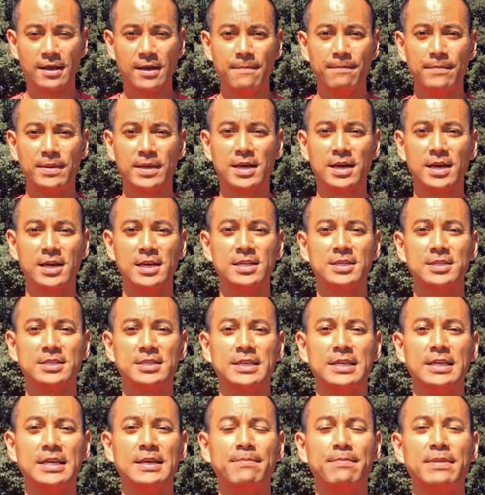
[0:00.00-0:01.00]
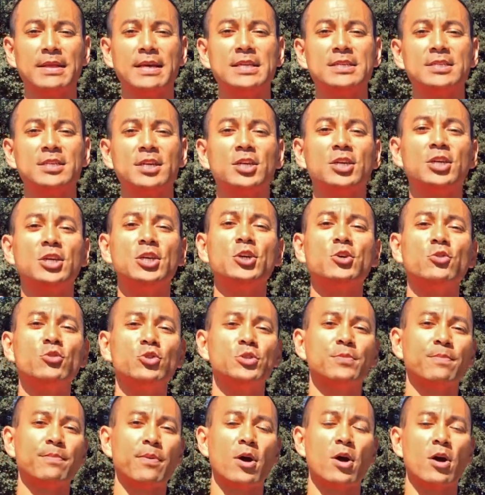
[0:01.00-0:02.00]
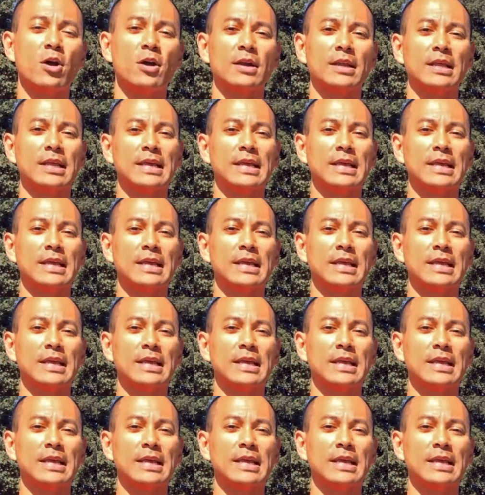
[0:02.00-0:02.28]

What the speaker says: because it plays a huge part